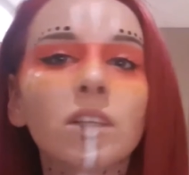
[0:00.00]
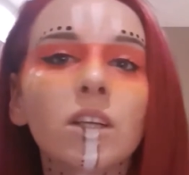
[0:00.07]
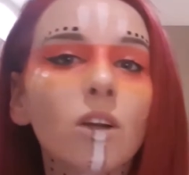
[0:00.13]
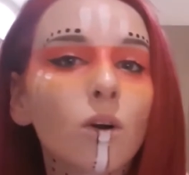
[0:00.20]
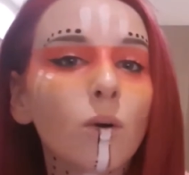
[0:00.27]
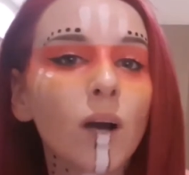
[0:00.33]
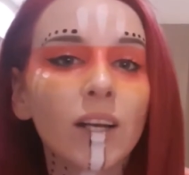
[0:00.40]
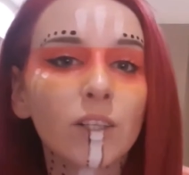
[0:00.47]
you
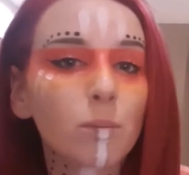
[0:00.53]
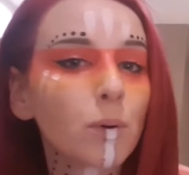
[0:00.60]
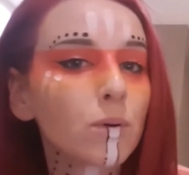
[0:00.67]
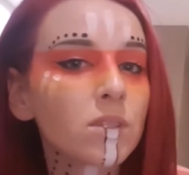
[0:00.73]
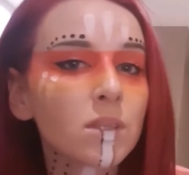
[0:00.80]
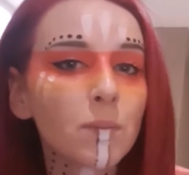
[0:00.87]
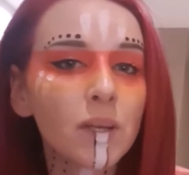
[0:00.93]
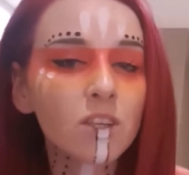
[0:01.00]
know, and you're
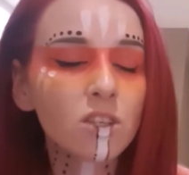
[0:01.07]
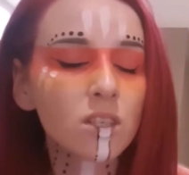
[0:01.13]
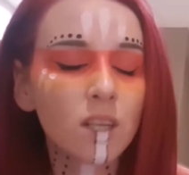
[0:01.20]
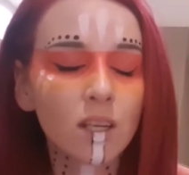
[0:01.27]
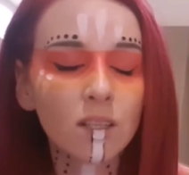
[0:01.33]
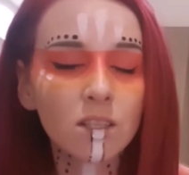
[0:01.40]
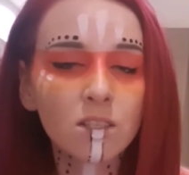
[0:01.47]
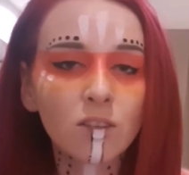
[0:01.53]
posting a picture
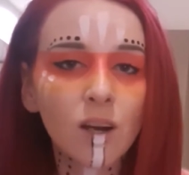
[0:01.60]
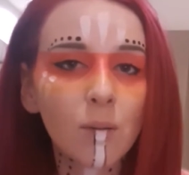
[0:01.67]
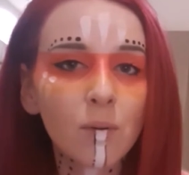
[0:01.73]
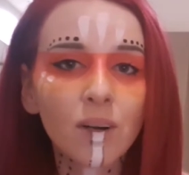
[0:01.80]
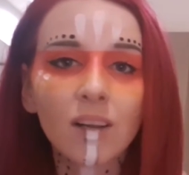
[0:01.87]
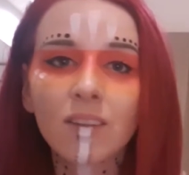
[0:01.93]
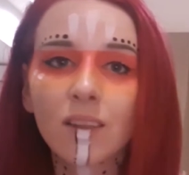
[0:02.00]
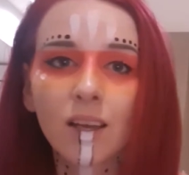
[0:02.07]
to
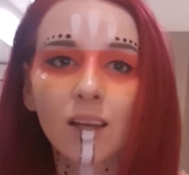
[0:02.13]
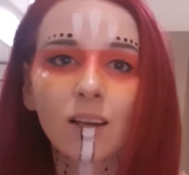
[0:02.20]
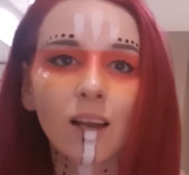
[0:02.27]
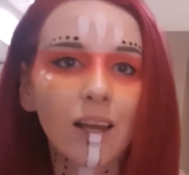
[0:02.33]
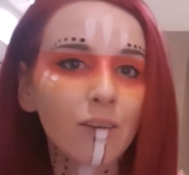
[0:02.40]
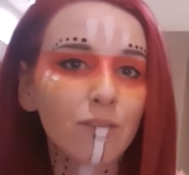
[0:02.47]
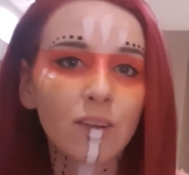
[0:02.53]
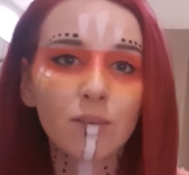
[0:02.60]
Instagram or anything,
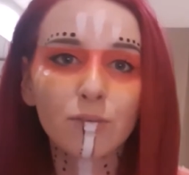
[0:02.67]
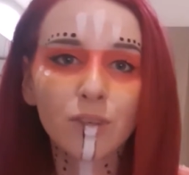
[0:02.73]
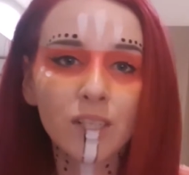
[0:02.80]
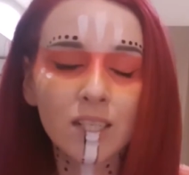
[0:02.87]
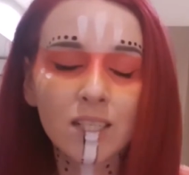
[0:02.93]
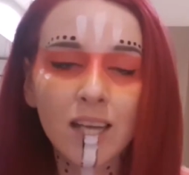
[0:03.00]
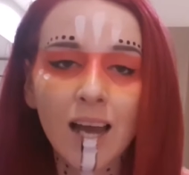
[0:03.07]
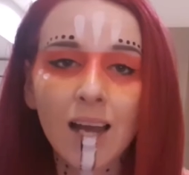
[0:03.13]
like, feel
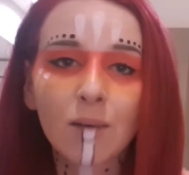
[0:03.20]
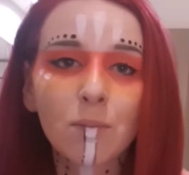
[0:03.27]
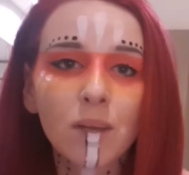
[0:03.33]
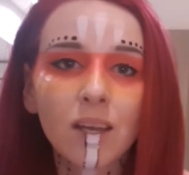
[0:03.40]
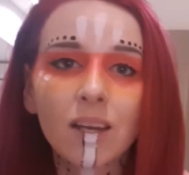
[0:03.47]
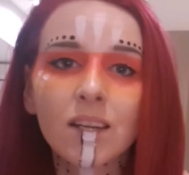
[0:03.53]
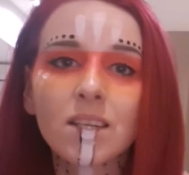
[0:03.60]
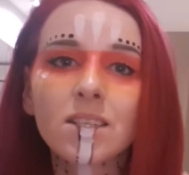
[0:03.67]
free to tag
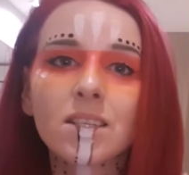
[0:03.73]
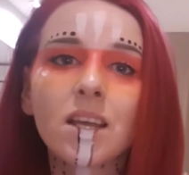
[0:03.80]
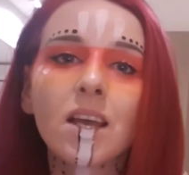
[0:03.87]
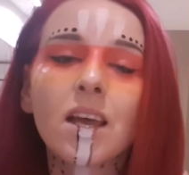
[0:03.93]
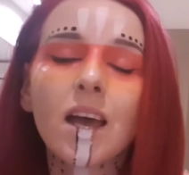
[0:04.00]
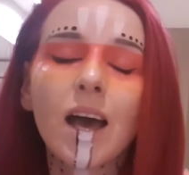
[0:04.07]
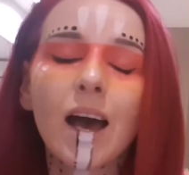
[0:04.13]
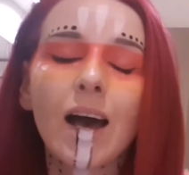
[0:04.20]
me in it.
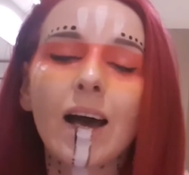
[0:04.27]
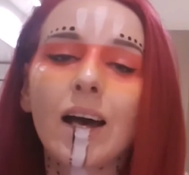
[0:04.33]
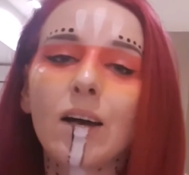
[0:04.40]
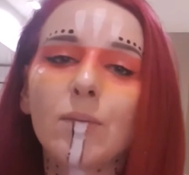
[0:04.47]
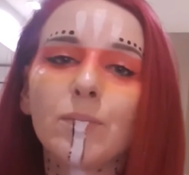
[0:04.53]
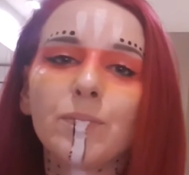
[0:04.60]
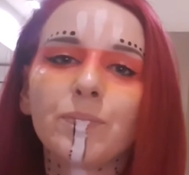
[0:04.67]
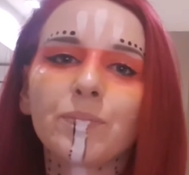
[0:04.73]

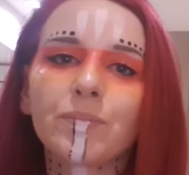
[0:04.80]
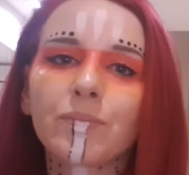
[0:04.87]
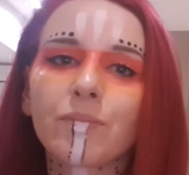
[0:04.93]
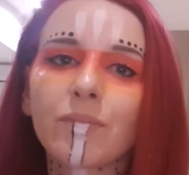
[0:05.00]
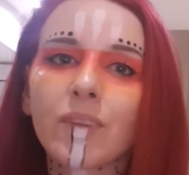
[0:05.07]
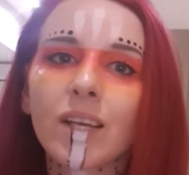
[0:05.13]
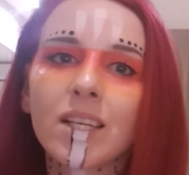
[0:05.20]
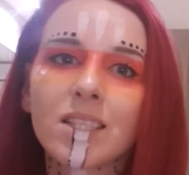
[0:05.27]

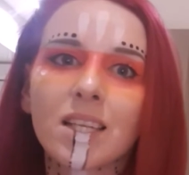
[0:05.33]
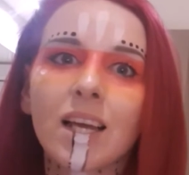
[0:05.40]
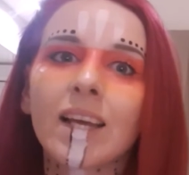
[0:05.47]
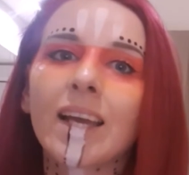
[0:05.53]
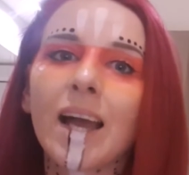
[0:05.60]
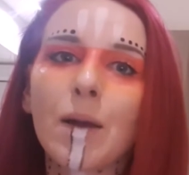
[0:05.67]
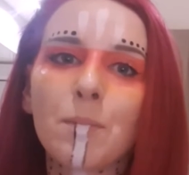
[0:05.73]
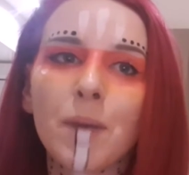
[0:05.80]
It's
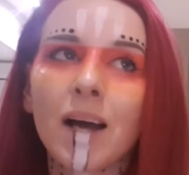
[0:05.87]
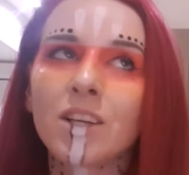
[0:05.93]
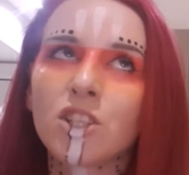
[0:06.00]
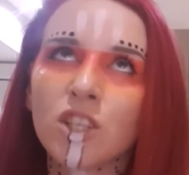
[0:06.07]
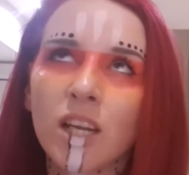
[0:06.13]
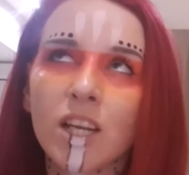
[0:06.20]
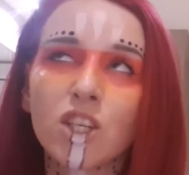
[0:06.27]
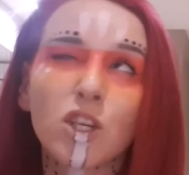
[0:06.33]
like
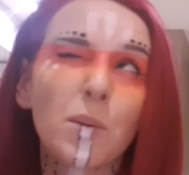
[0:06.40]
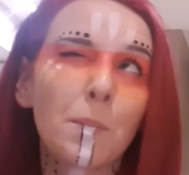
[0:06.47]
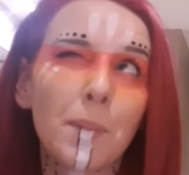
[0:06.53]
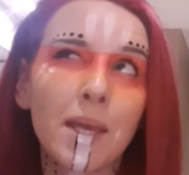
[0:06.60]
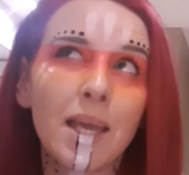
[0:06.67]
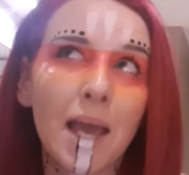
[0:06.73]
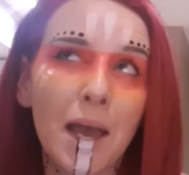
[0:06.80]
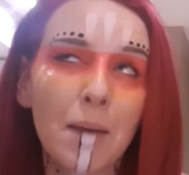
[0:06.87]
Imagination
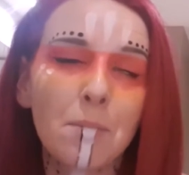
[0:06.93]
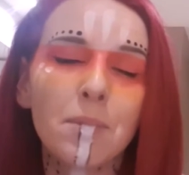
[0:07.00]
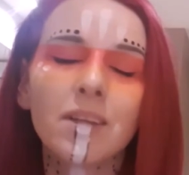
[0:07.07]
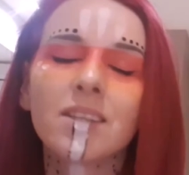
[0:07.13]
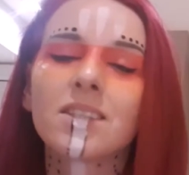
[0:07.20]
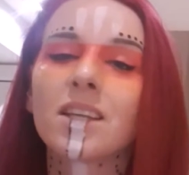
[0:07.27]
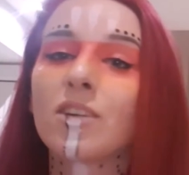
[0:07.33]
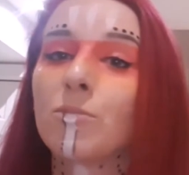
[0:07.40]
BM
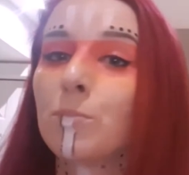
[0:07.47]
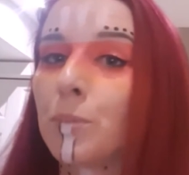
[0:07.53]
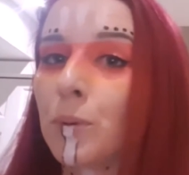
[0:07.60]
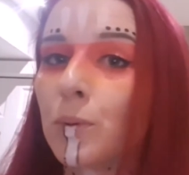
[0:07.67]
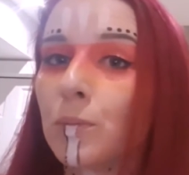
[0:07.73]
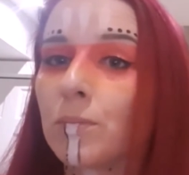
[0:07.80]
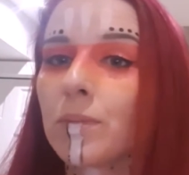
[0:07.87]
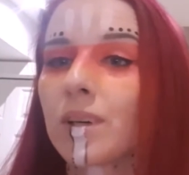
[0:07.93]
instead of
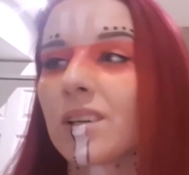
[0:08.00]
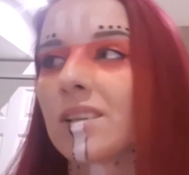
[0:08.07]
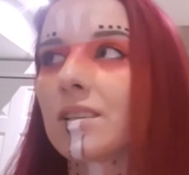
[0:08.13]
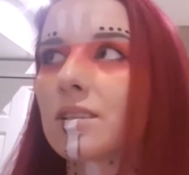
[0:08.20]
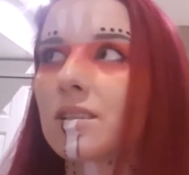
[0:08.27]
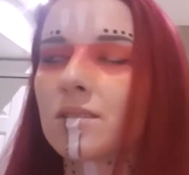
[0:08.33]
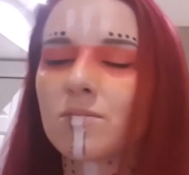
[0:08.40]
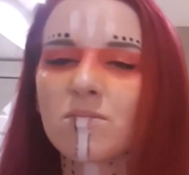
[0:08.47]
Boom,
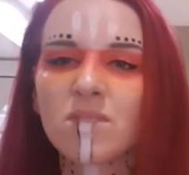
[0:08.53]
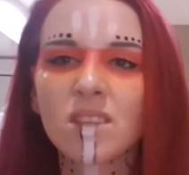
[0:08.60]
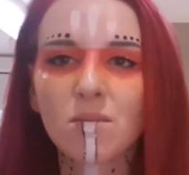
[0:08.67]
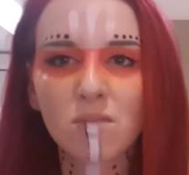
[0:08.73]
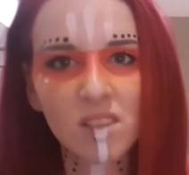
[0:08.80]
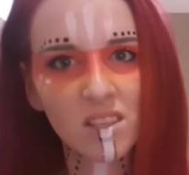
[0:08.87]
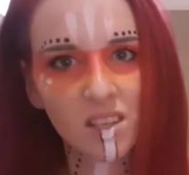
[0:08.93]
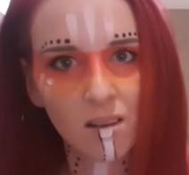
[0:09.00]
because
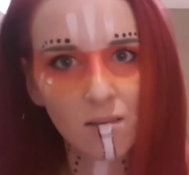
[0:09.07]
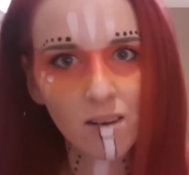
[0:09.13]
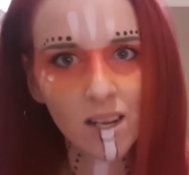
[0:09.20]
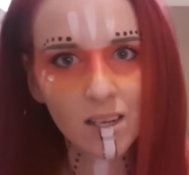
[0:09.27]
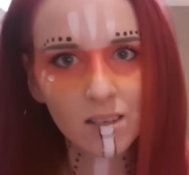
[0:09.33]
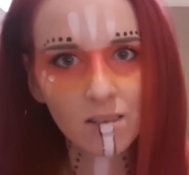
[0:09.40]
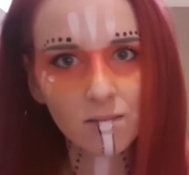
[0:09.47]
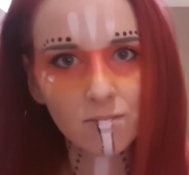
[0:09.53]
someone stole
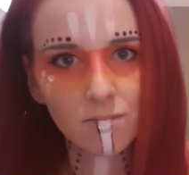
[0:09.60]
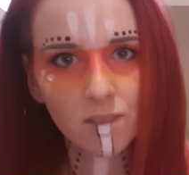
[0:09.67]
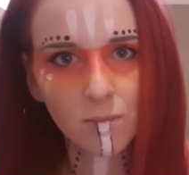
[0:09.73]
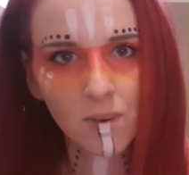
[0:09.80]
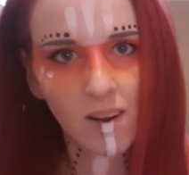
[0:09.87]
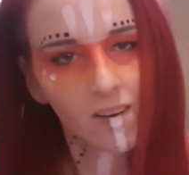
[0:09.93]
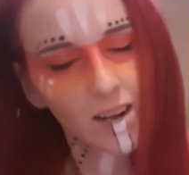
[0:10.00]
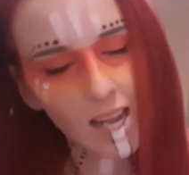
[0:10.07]
it.
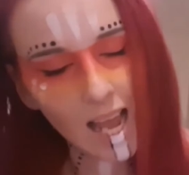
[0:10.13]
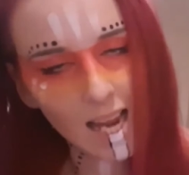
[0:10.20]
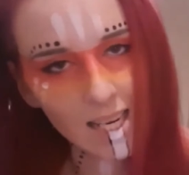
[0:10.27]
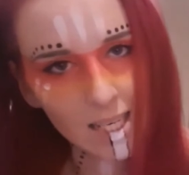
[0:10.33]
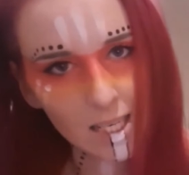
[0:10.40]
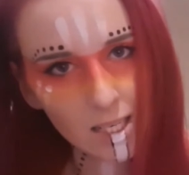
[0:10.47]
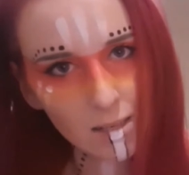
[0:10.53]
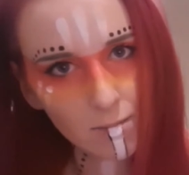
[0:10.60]
Someone already
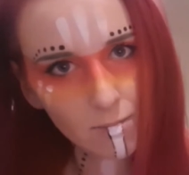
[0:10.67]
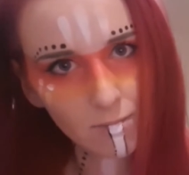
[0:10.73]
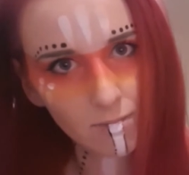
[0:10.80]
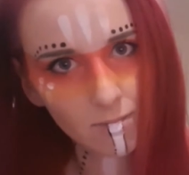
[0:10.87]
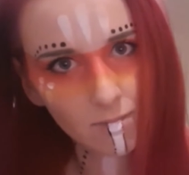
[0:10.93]
had it.